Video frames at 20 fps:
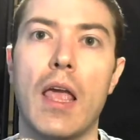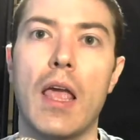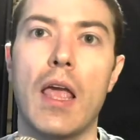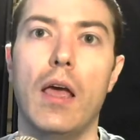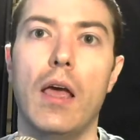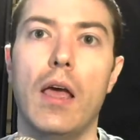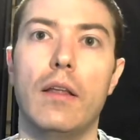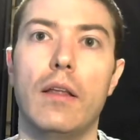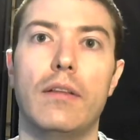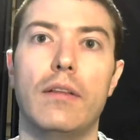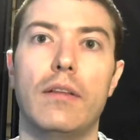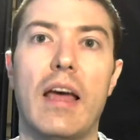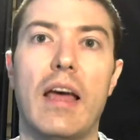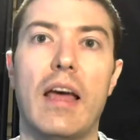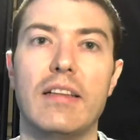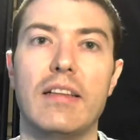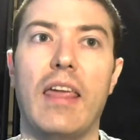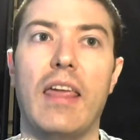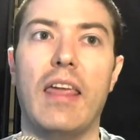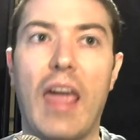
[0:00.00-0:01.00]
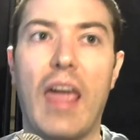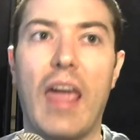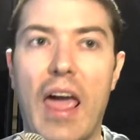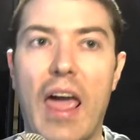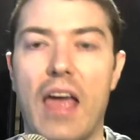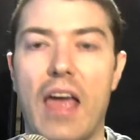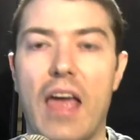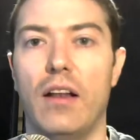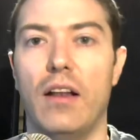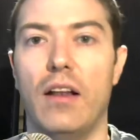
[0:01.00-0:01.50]
that
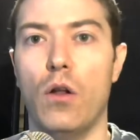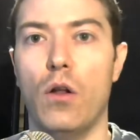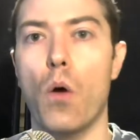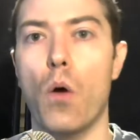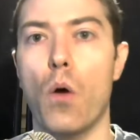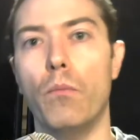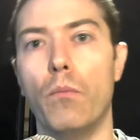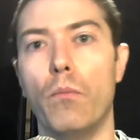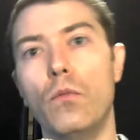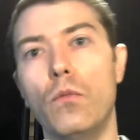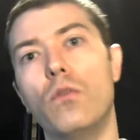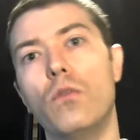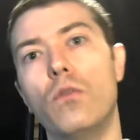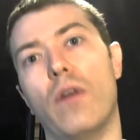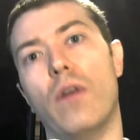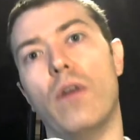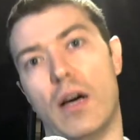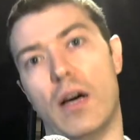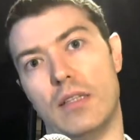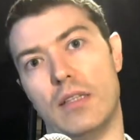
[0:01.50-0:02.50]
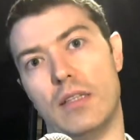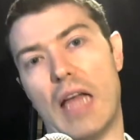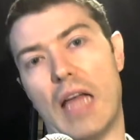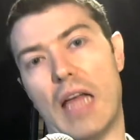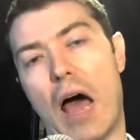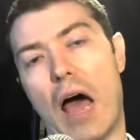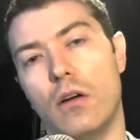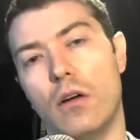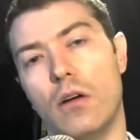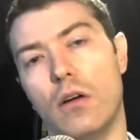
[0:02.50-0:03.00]
can move us
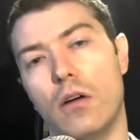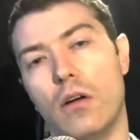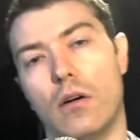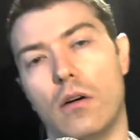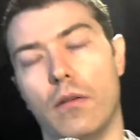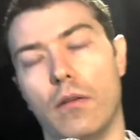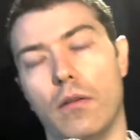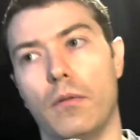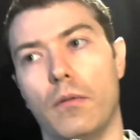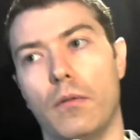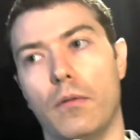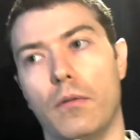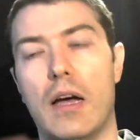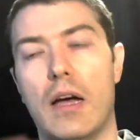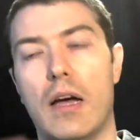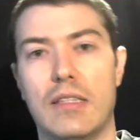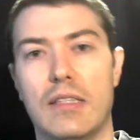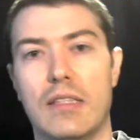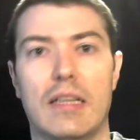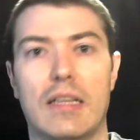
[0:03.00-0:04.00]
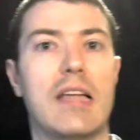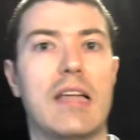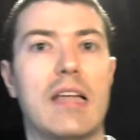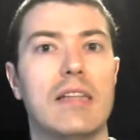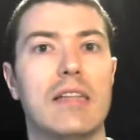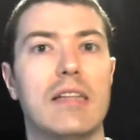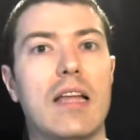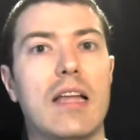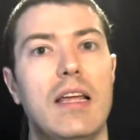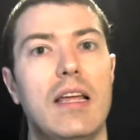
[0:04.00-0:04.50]
out of the crisis, that says
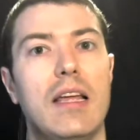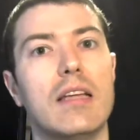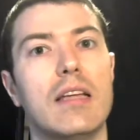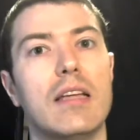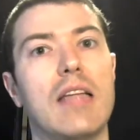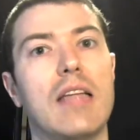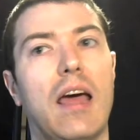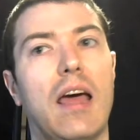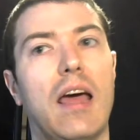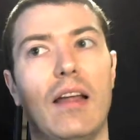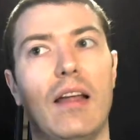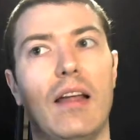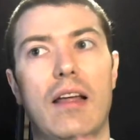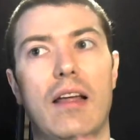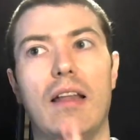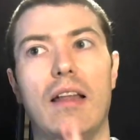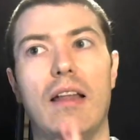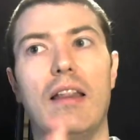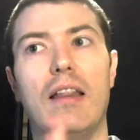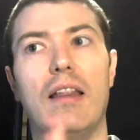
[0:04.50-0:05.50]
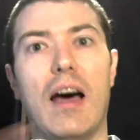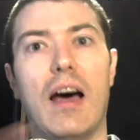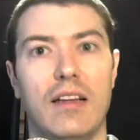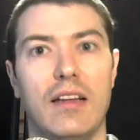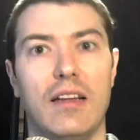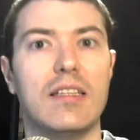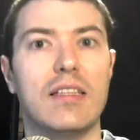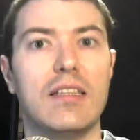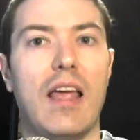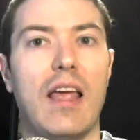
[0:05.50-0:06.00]
there is a
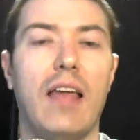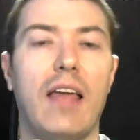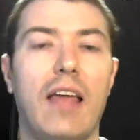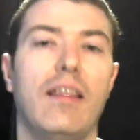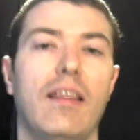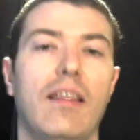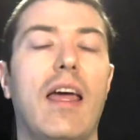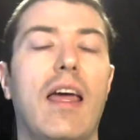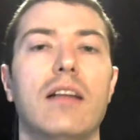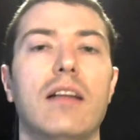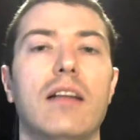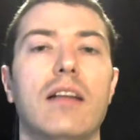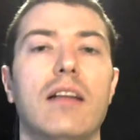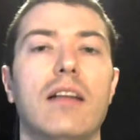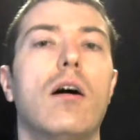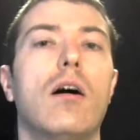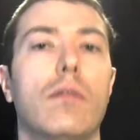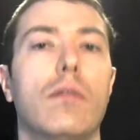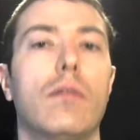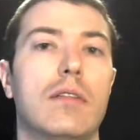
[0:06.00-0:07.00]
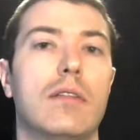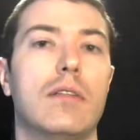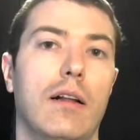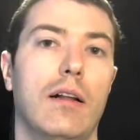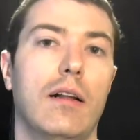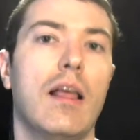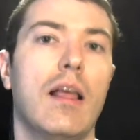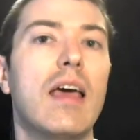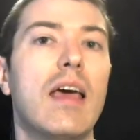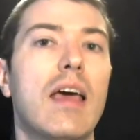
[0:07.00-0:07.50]
light at the end of the tunnel.
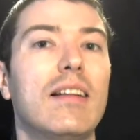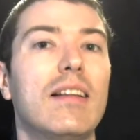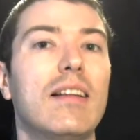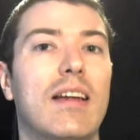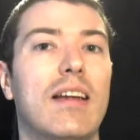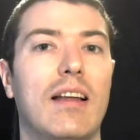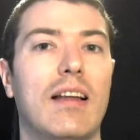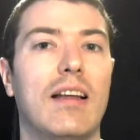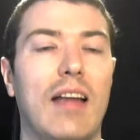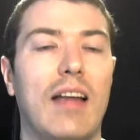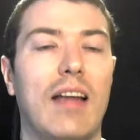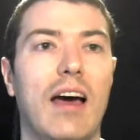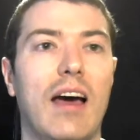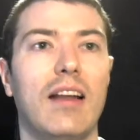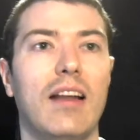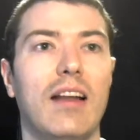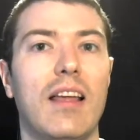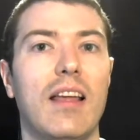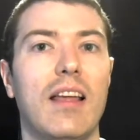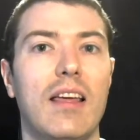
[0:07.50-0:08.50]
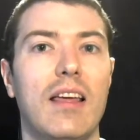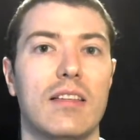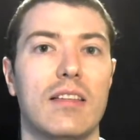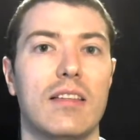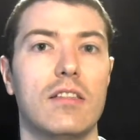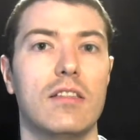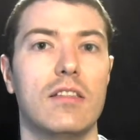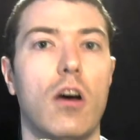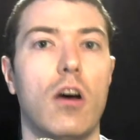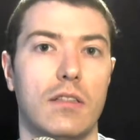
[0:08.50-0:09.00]
Decline is
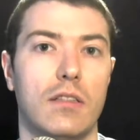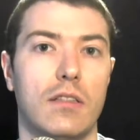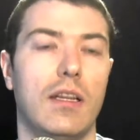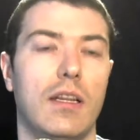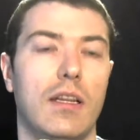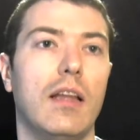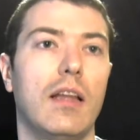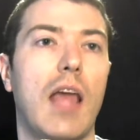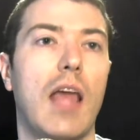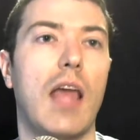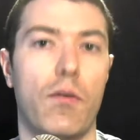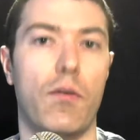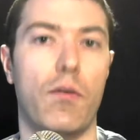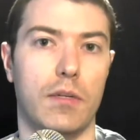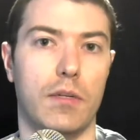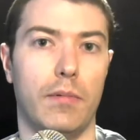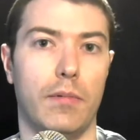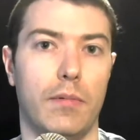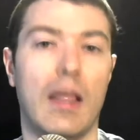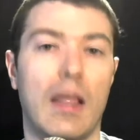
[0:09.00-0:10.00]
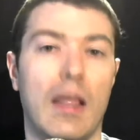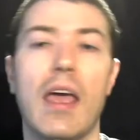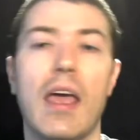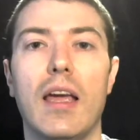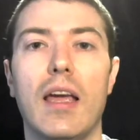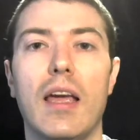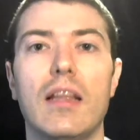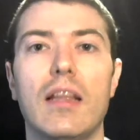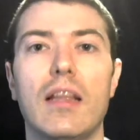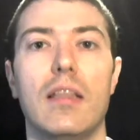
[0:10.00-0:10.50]
not inevitable. It
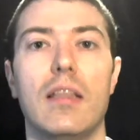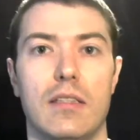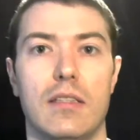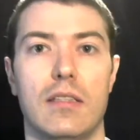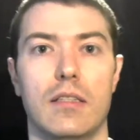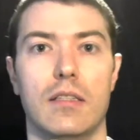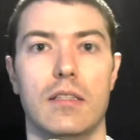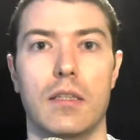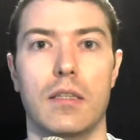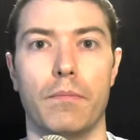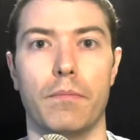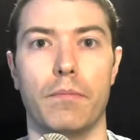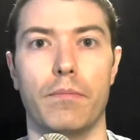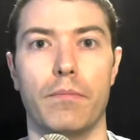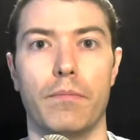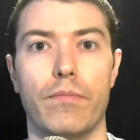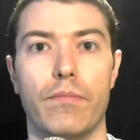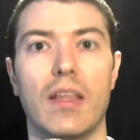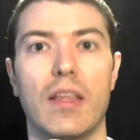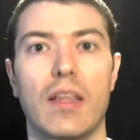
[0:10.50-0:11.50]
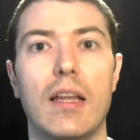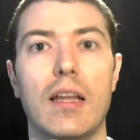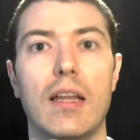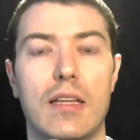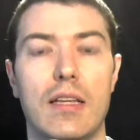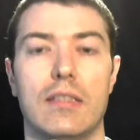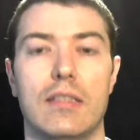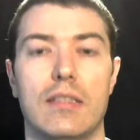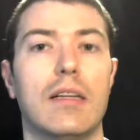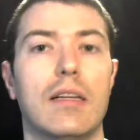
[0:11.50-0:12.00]
isn't. It
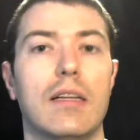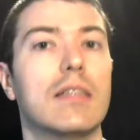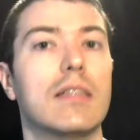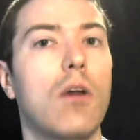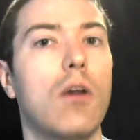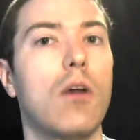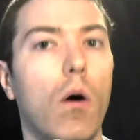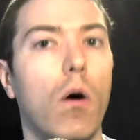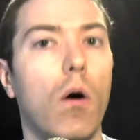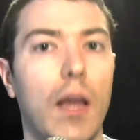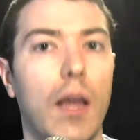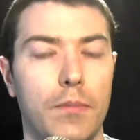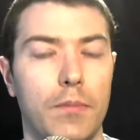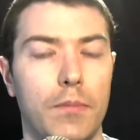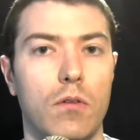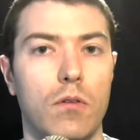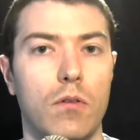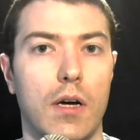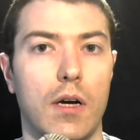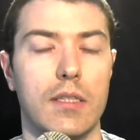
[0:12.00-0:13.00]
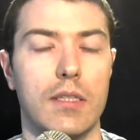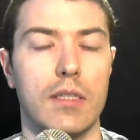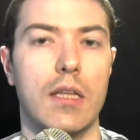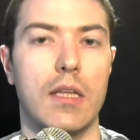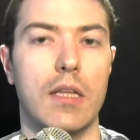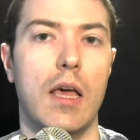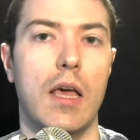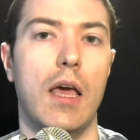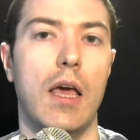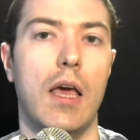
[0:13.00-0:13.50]
is all up to us.
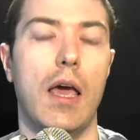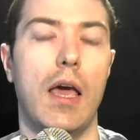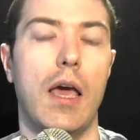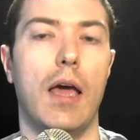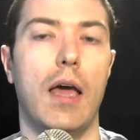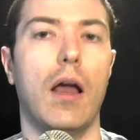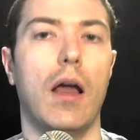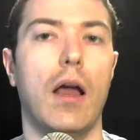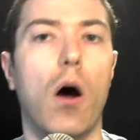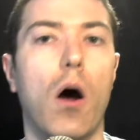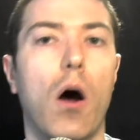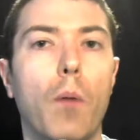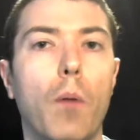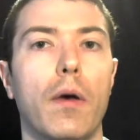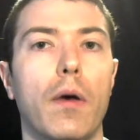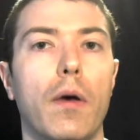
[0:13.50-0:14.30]
And I hope